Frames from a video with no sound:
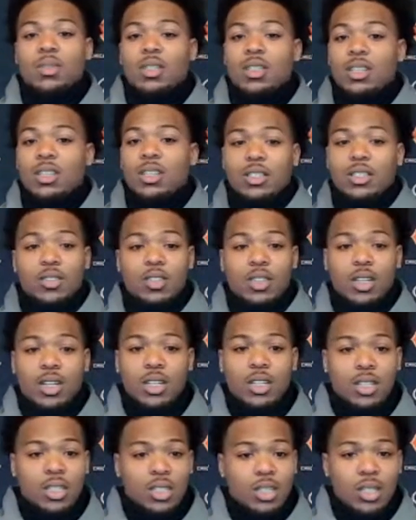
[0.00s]
You
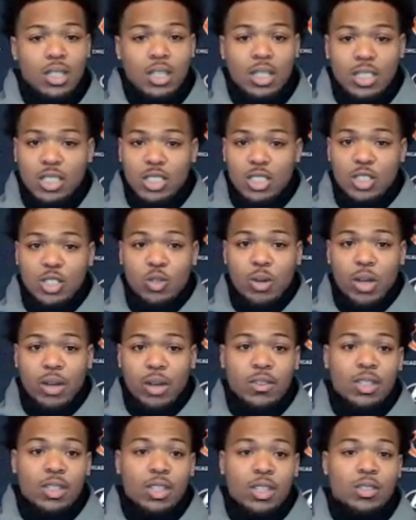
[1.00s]
young, just do
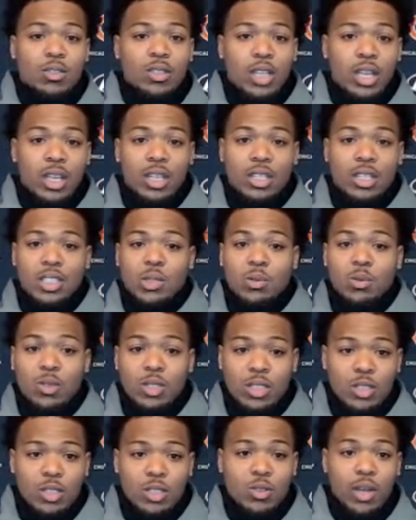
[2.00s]
everything you can to
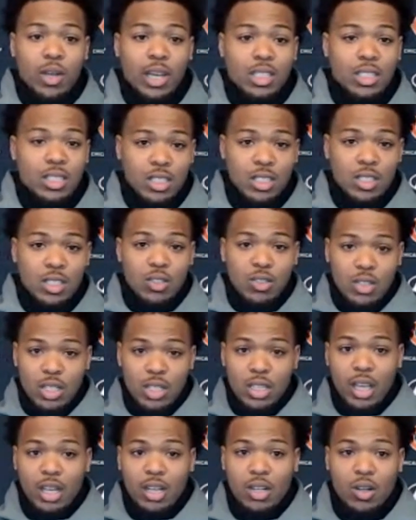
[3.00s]
when you actually do get
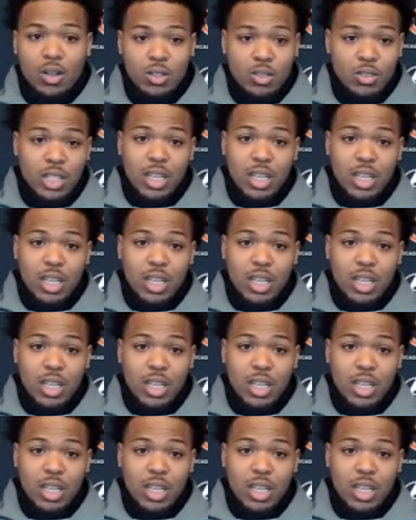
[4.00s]
that call, you take